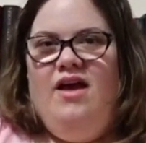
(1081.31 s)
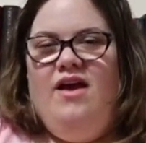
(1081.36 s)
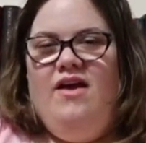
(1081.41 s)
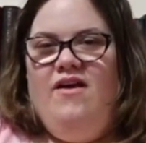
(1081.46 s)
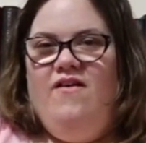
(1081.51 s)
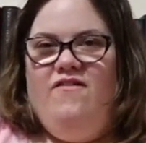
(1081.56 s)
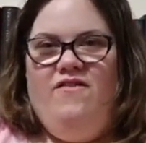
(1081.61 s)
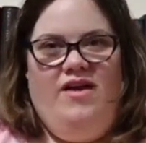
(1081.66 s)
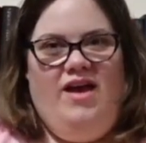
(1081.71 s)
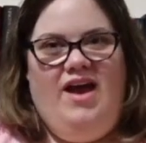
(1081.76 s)

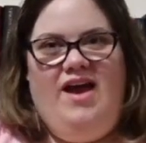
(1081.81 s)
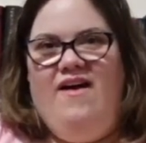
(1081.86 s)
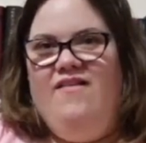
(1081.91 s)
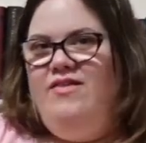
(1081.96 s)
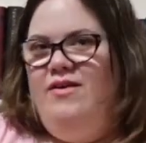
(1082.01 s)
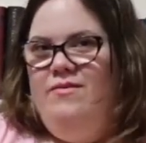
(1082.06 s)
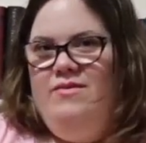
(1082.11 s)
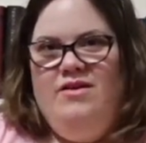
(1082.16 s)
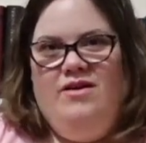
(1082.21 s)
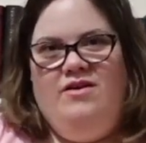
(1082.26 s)
If you have,
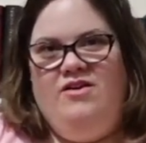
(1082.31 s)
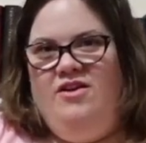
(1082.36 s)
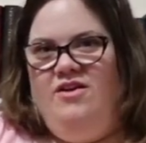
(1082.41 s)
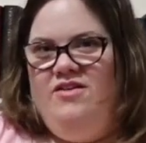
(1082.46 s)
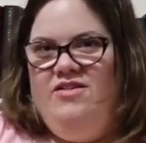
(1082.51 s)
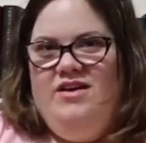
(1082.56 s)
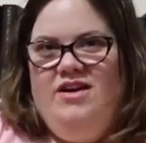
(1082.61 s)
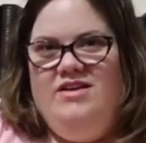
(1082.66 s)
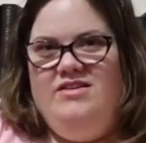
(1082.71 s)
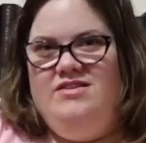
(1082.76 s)
let me know your
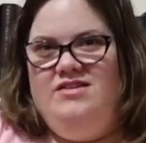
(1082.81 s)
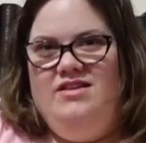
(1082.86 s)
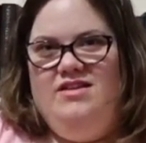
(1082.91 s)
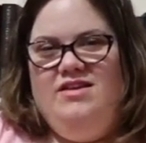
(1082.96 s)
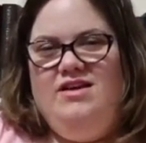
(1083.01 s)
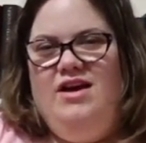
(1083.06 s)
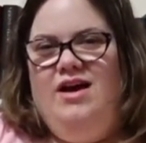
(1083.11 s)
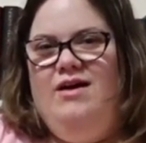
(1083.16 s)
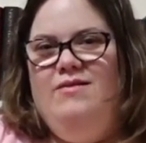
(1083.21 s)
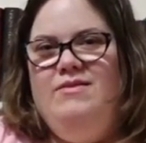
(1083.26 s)
thoughts in the
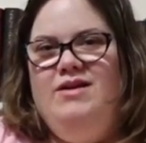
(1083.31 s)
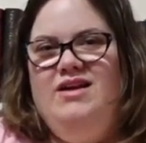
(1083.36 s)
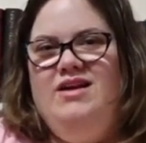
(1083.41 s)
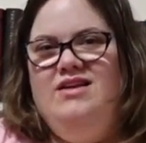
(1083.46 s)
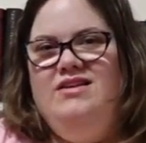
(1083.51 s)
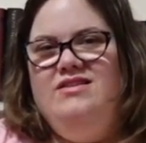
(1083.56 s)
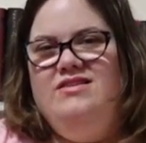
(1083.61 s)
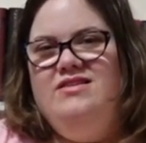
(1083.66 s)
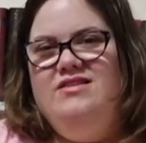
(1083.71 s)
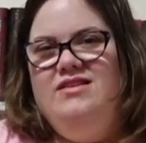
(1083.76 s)

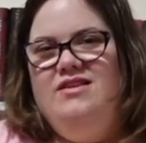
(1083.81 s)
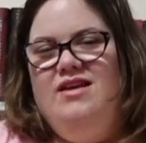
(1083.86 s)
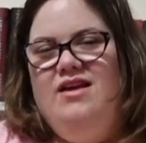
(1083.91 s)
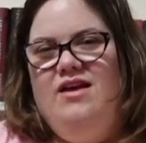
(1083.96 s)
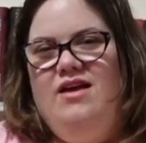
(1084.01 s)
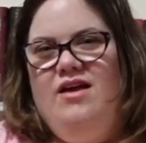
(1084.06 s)
comments.